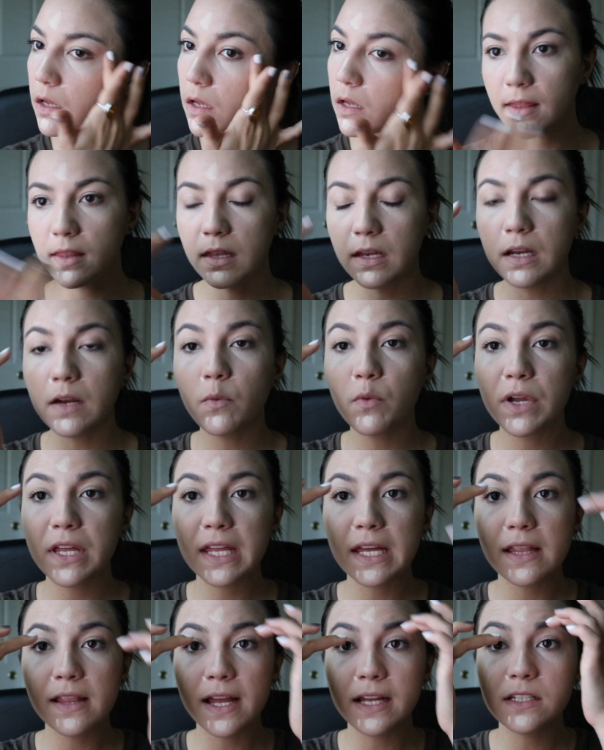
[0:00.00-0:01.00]
And then I
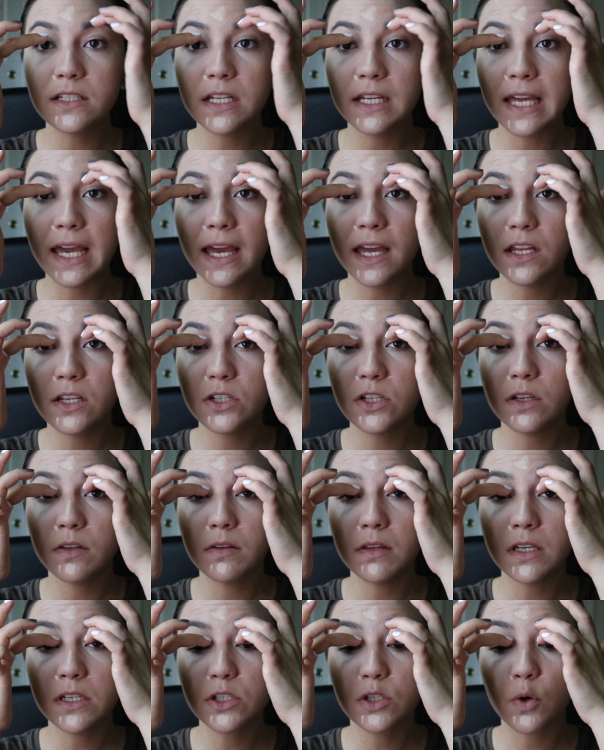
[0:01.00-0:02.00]
really like to get into
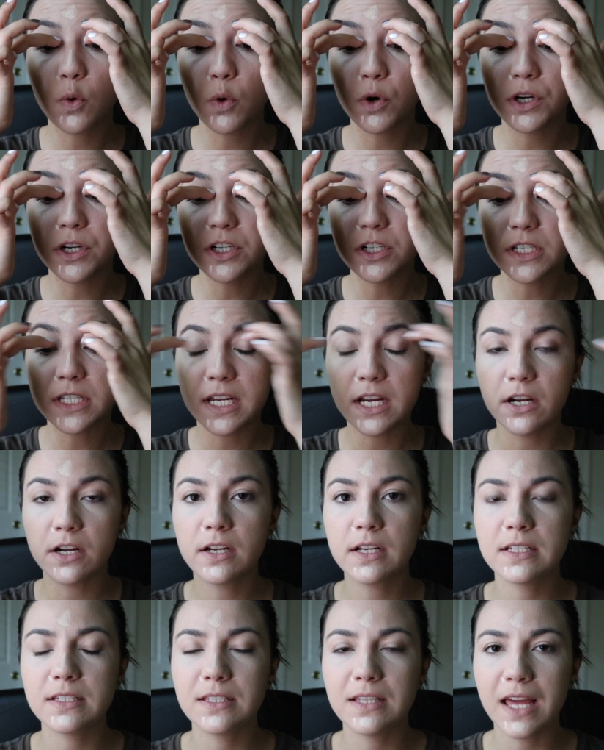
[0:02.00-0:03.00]
these corners here
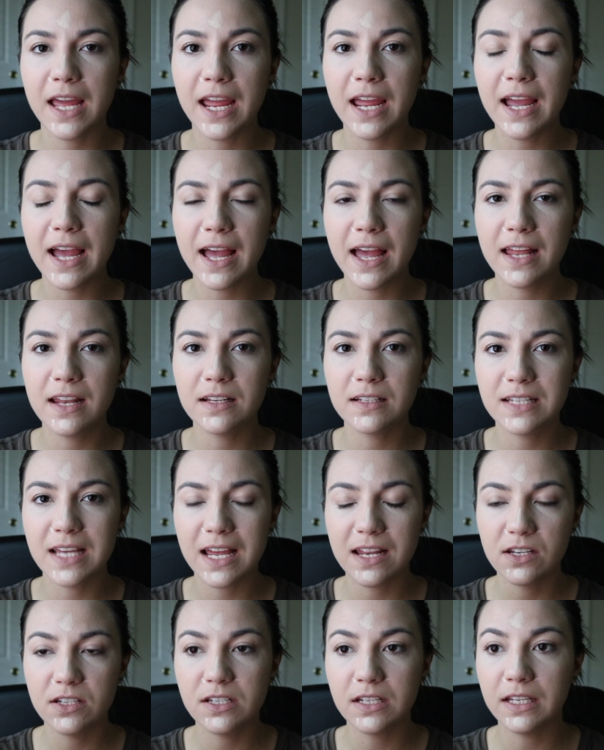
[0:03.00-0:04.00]
because they
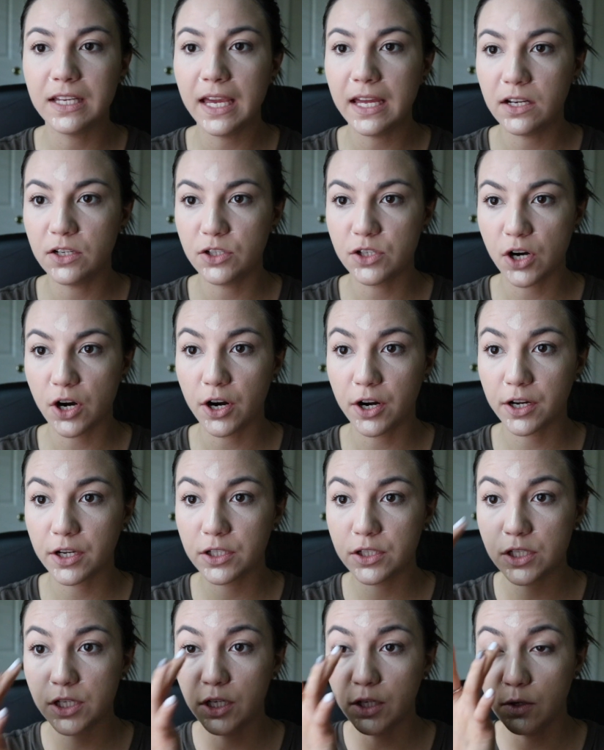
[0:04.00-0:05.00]
tend to get dark
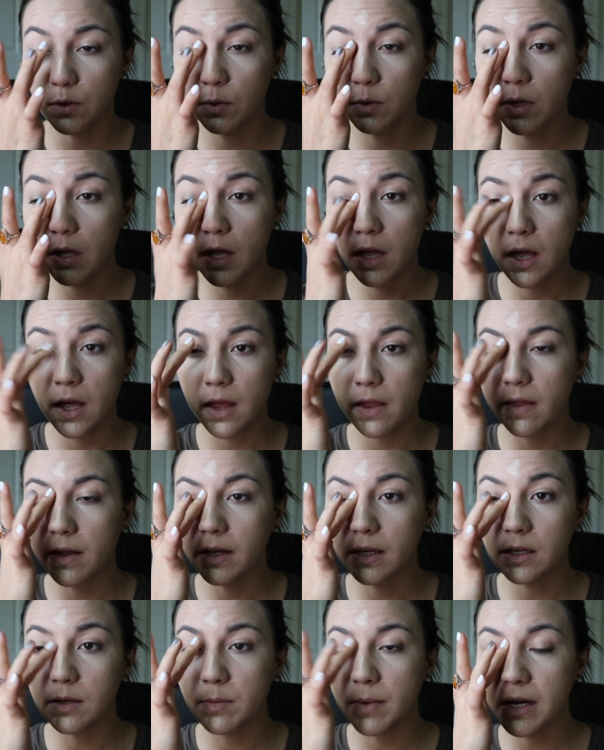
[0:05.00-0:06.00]
too.
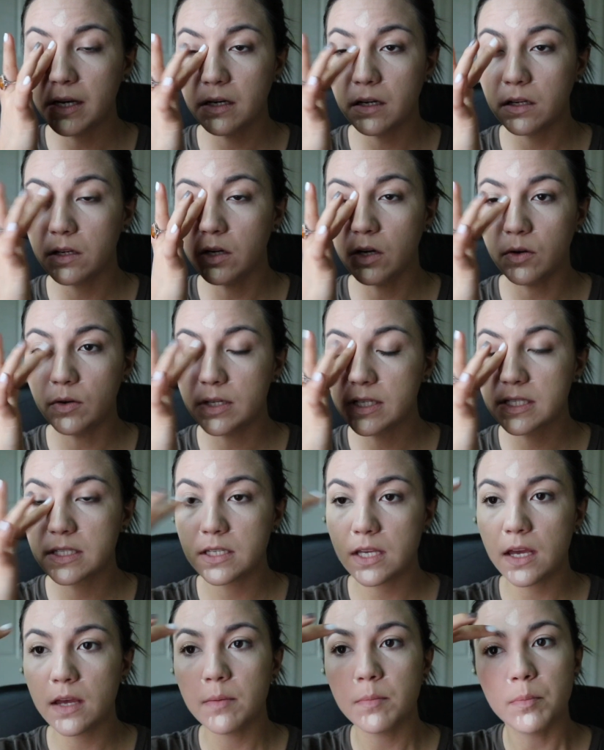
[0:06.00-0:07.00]
Like, you might not
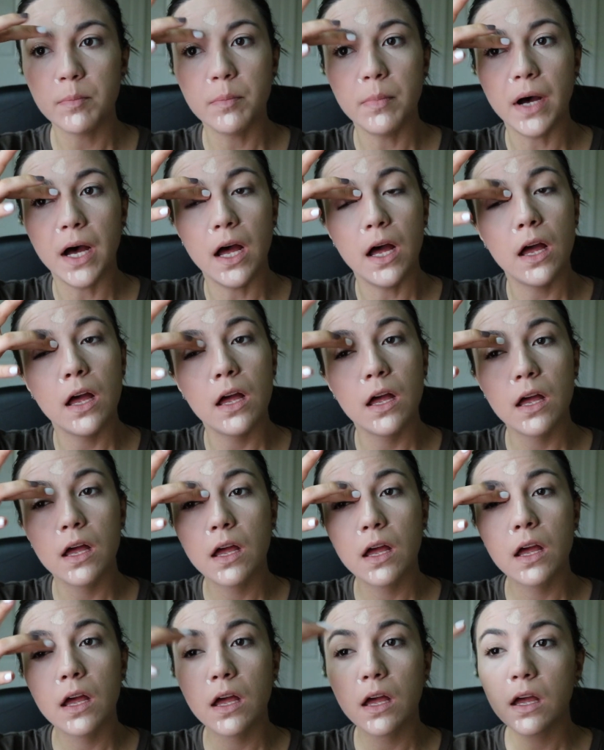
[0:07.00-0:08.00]
notice it, but
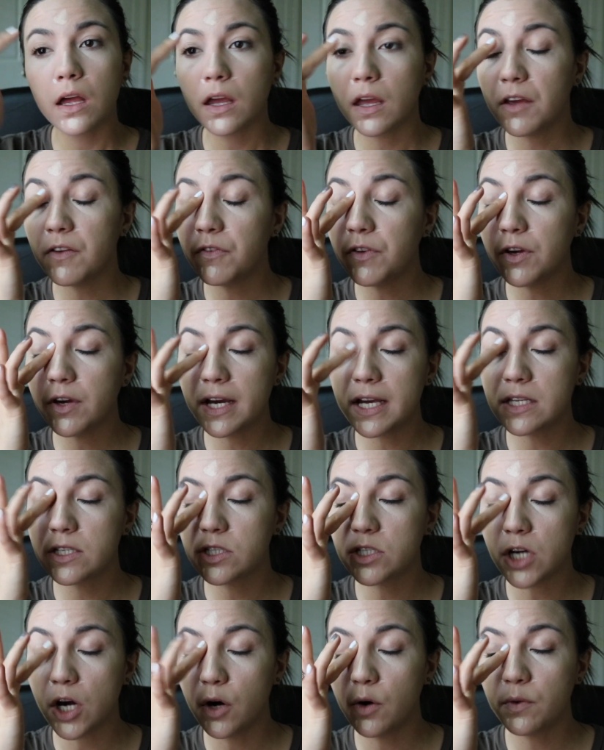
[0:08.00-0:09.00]
if you
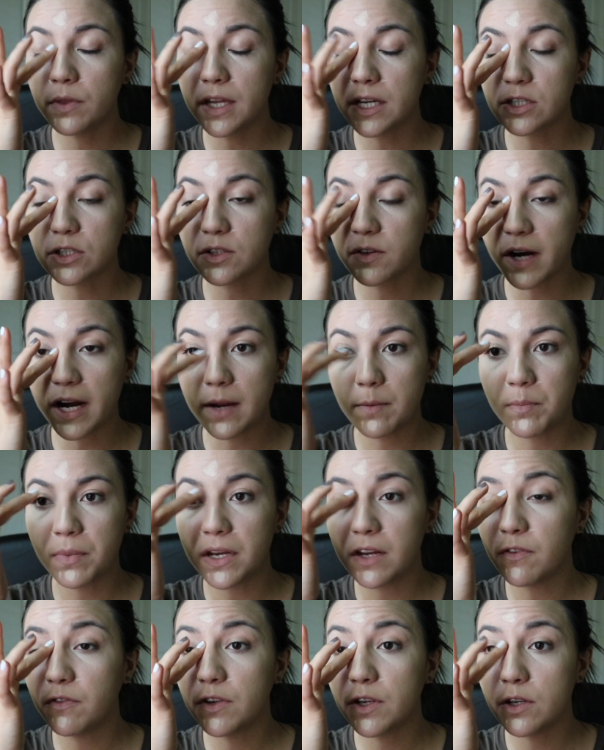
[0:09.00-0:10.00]
guys don't, that's great,
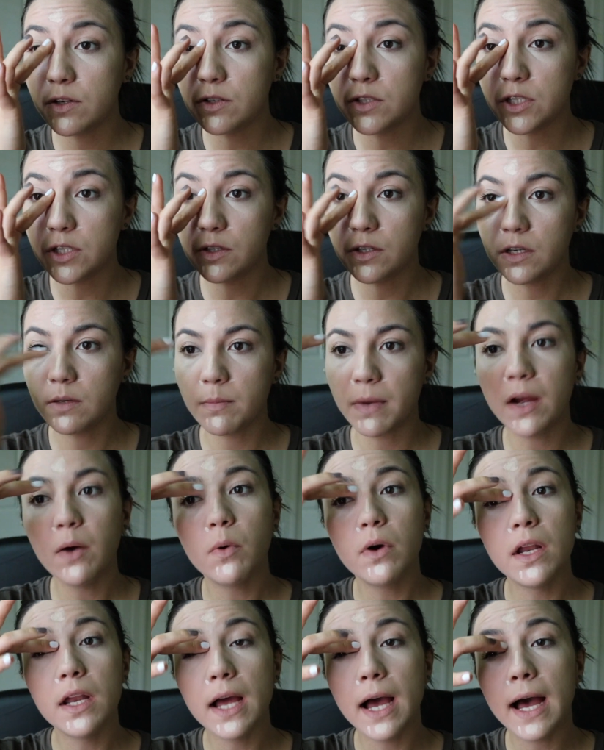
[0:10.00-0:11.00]
but if you do, you might
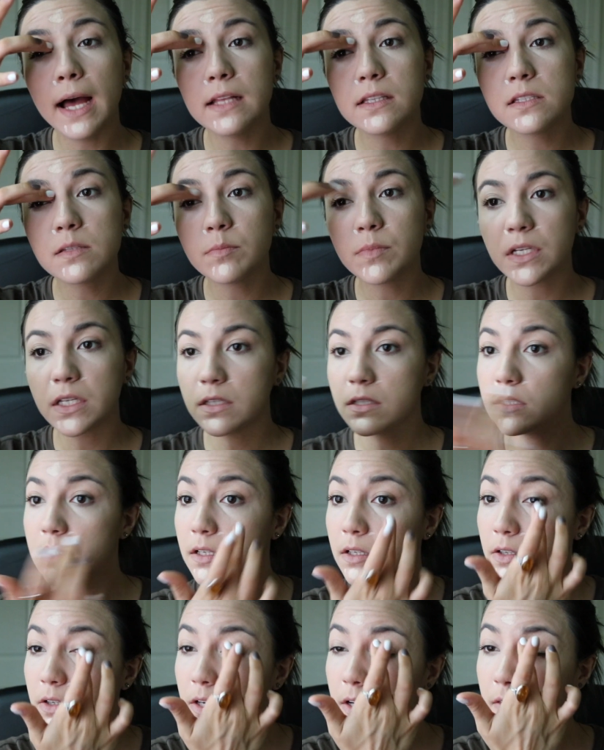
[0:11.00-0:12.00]
want to add some
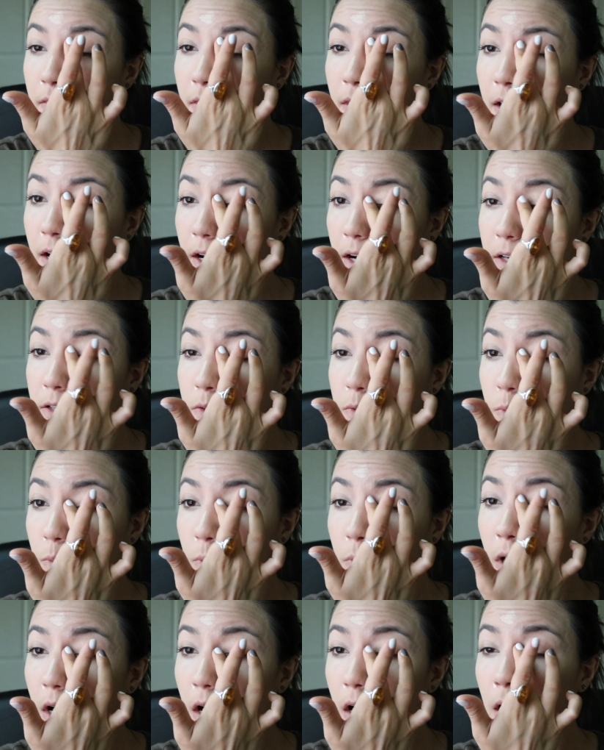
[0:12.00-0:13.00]
concealer in there as
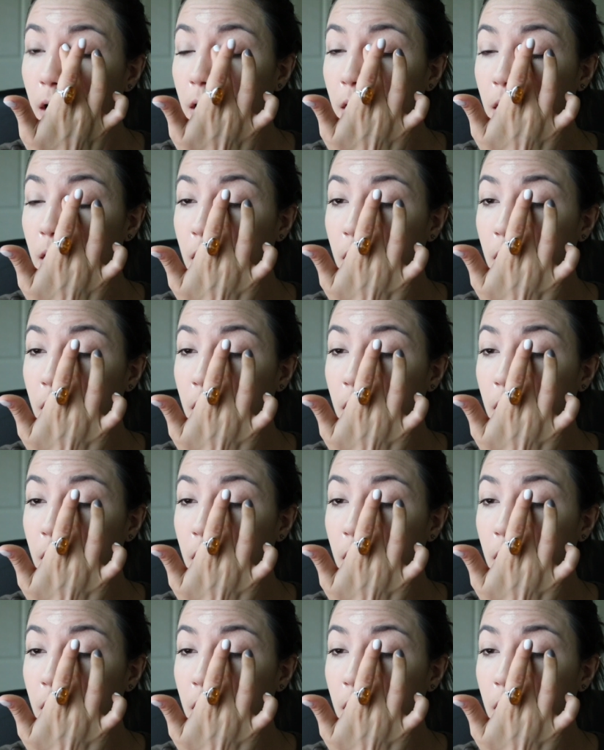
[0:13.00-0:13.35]
well.